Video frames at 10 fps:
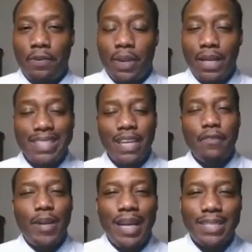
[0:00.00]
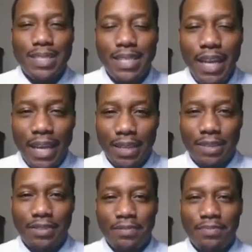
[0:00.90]
because everyone has a say
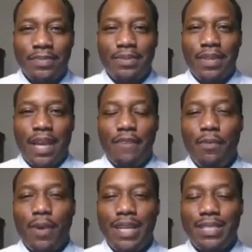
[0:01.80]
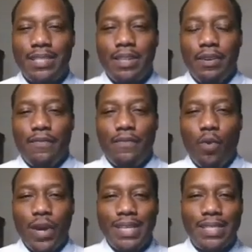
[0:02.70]
and everybody's
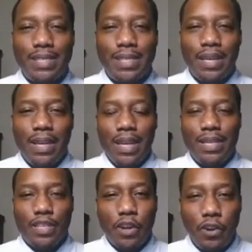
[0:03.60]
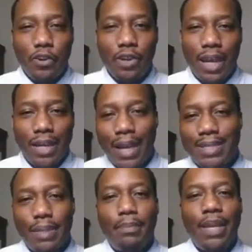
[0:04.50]
voice is heard and not
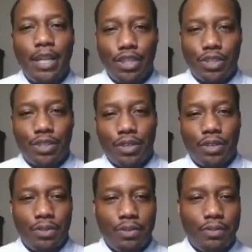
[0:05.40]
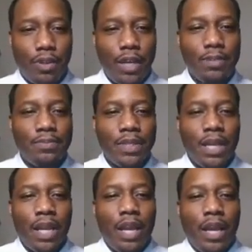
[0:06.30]
diminished, right?
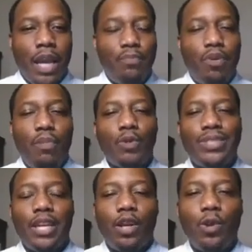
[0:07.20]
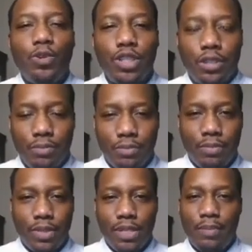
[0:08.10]
It promotes inclusion,
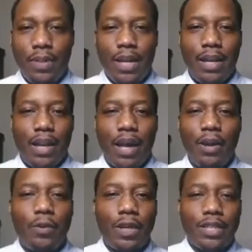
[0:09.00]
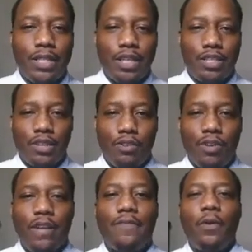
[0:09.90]
something that a lot of organizations are
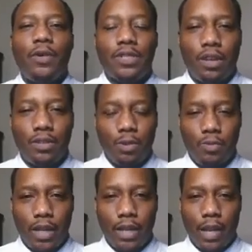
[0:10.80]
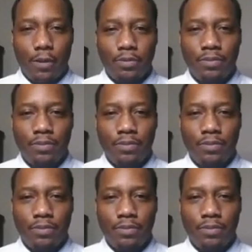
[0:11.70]
really focused on doing right now.